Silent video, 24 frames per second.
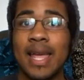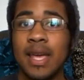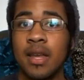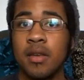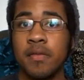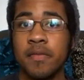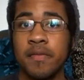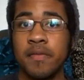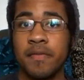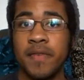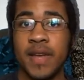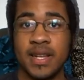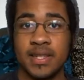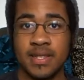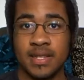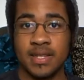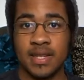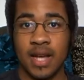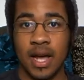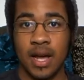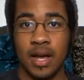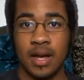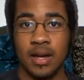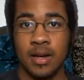fixed
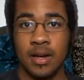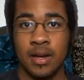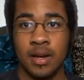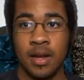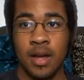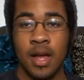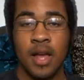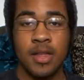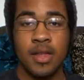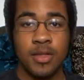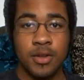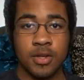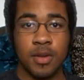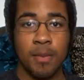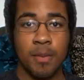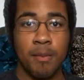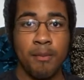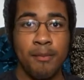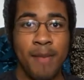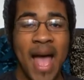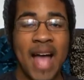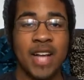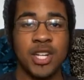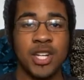sign. There's a
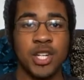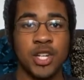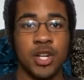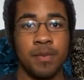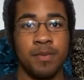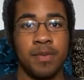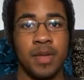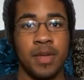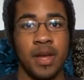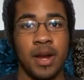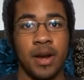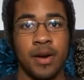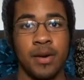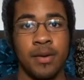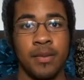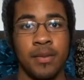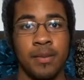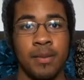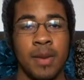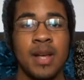matchup there.